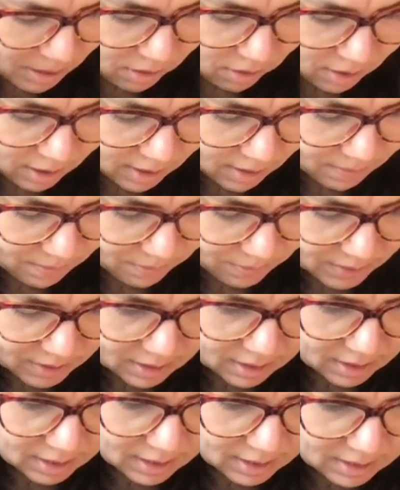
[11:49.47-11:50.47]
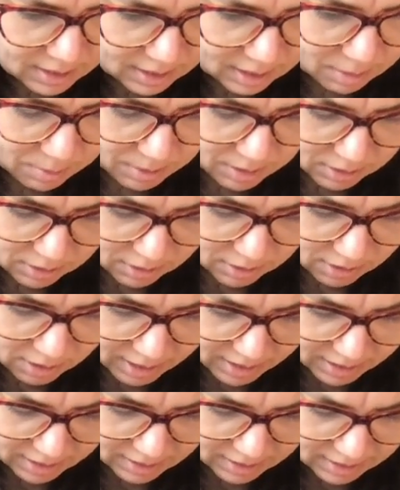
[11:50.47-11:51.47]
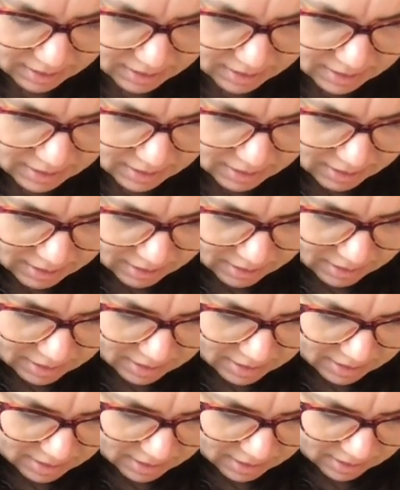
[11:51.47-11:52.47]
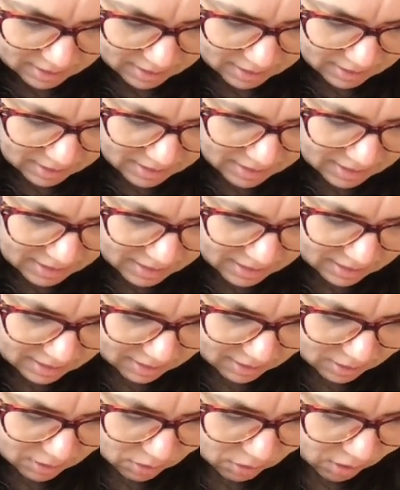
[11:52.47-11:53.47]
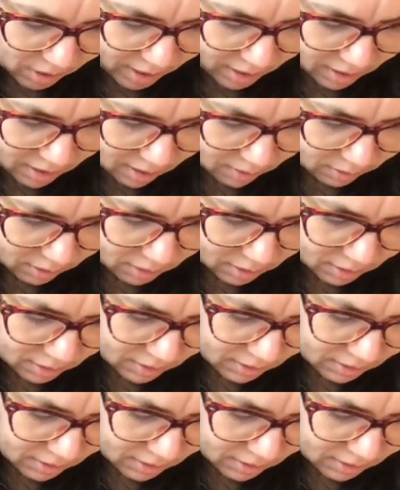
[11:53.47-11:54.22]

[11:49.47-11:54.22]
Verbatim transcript: crate, and then I had to get a bigger crate, and then I needed a new crate cover.